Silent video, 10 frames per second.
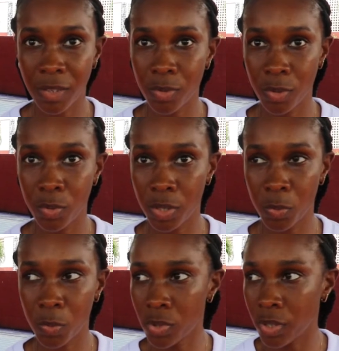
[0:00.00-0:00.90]
You know, it,
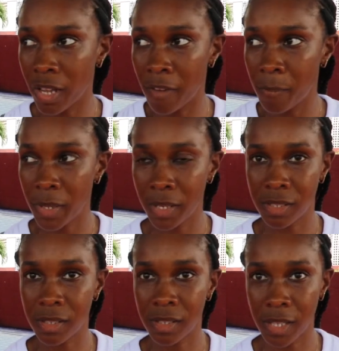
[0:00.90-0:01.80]
it would not have been
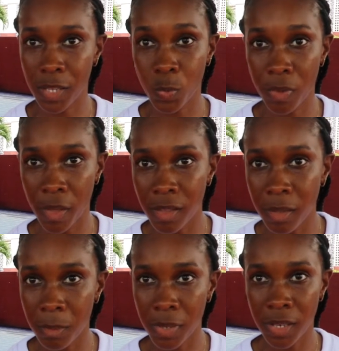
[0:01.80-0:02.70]
a success without
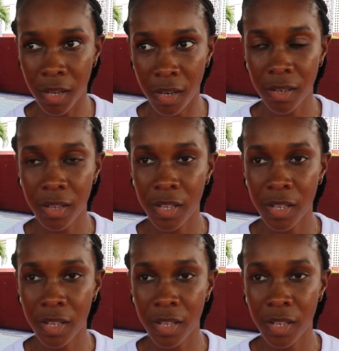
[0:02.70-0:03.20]
them being here.